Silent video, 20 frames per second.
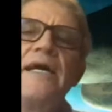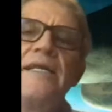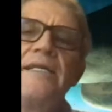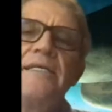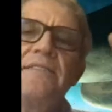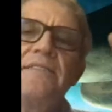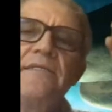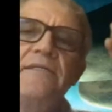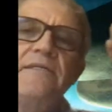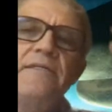and
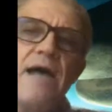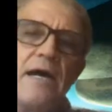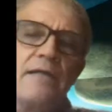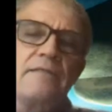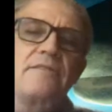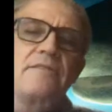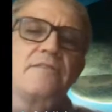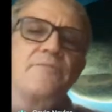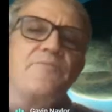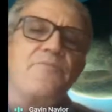it's
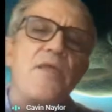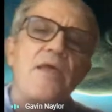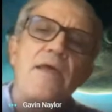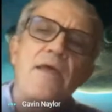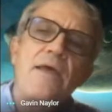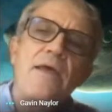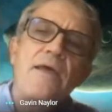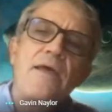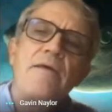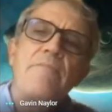nuts,
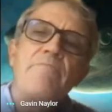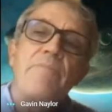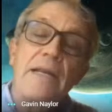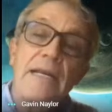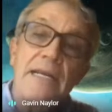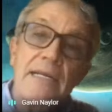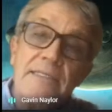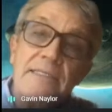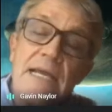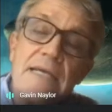but
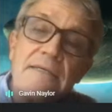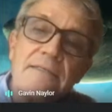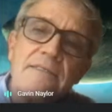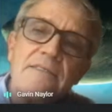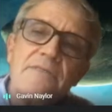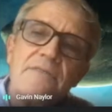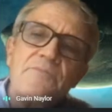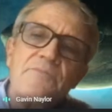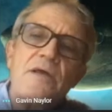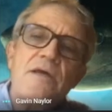it
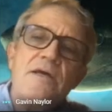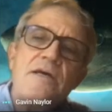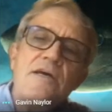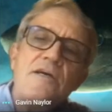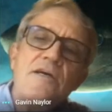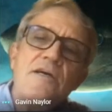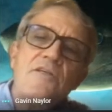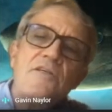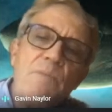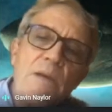exists.
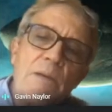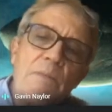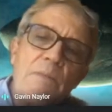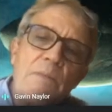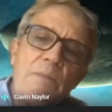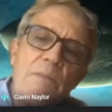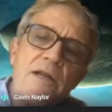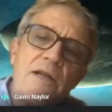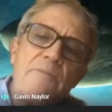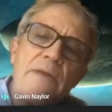So
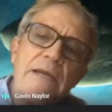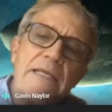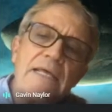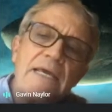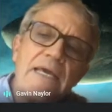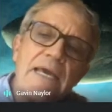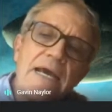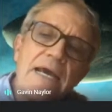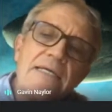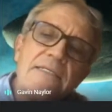people are trying to
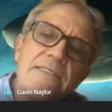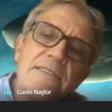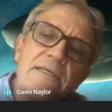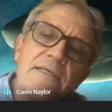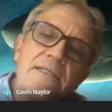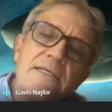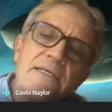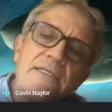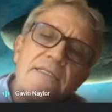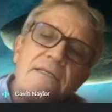make the case
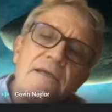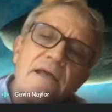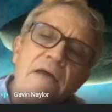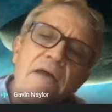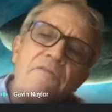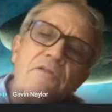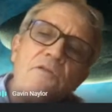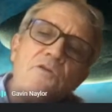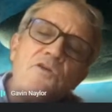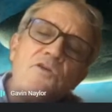that this
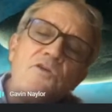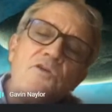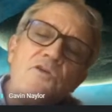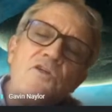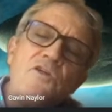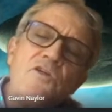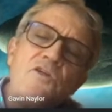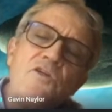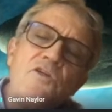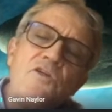evolution
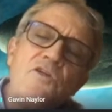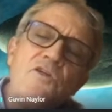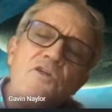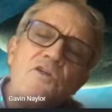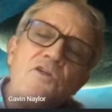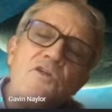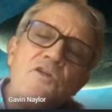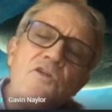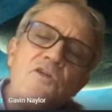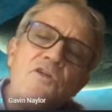
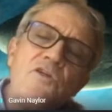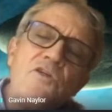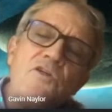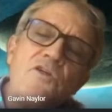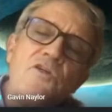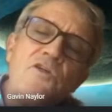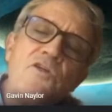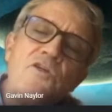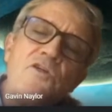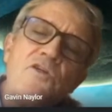occurred and it
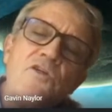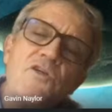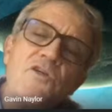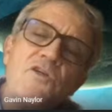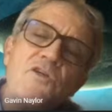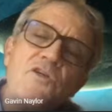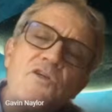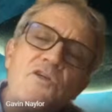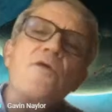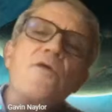is the
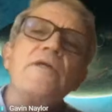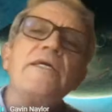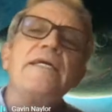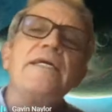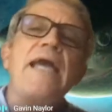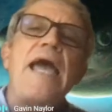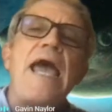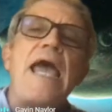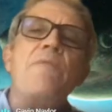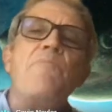
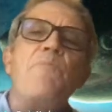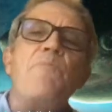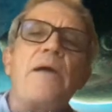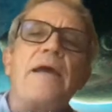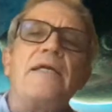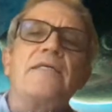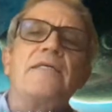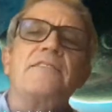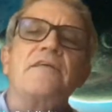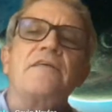crowning
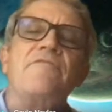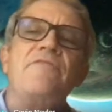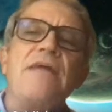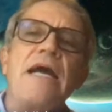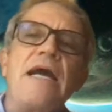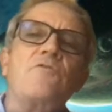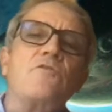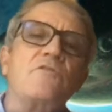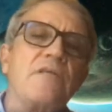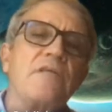apex of
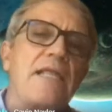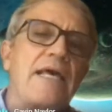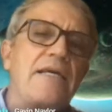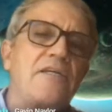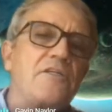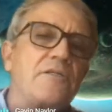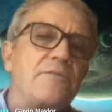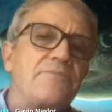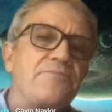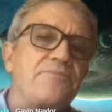natural
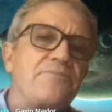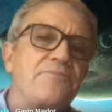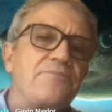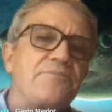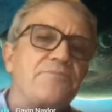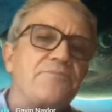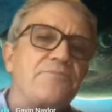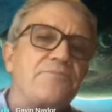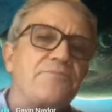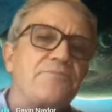selection.
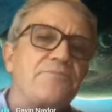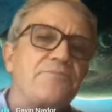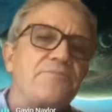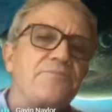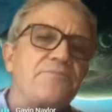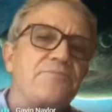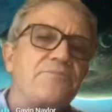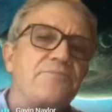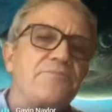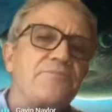
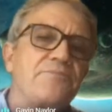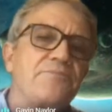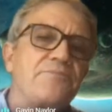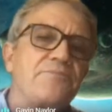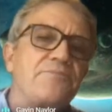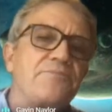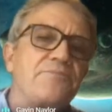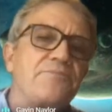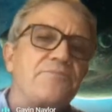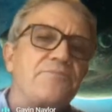Well,
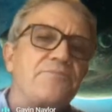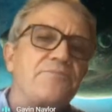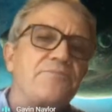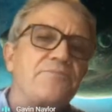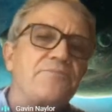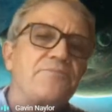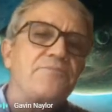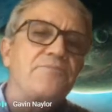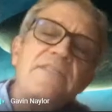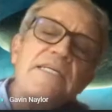we've done
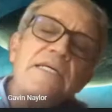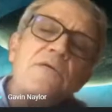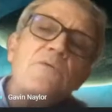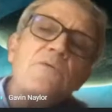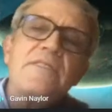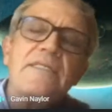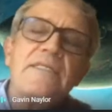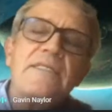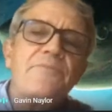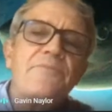a lot of
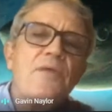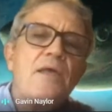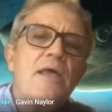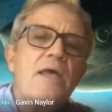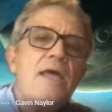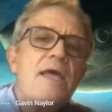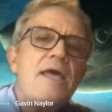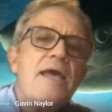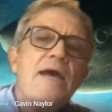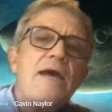sequencing,
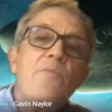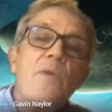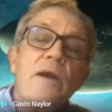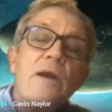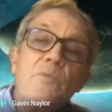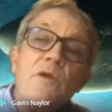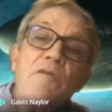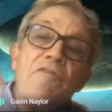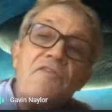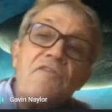and
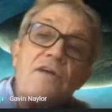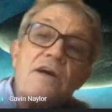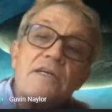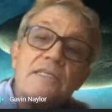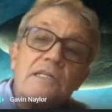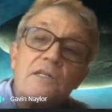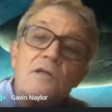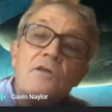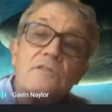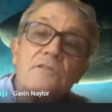when we
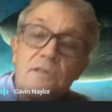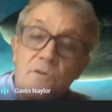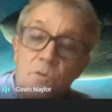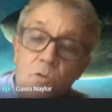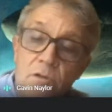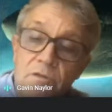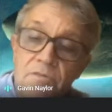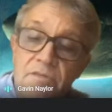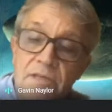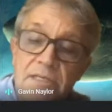first looked at
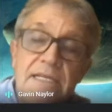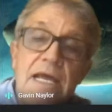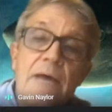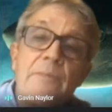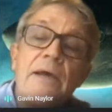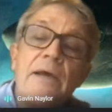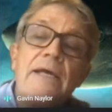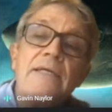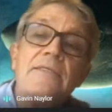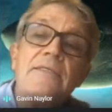all of these
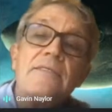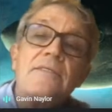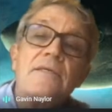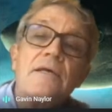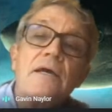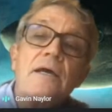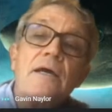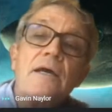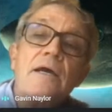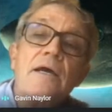hammerheads,
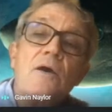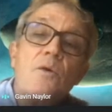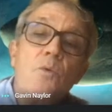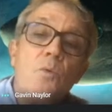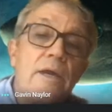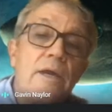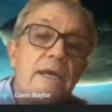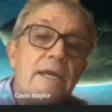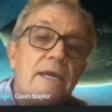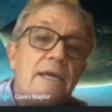
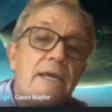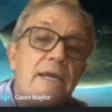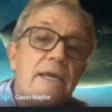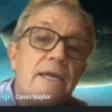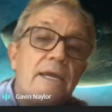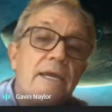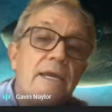we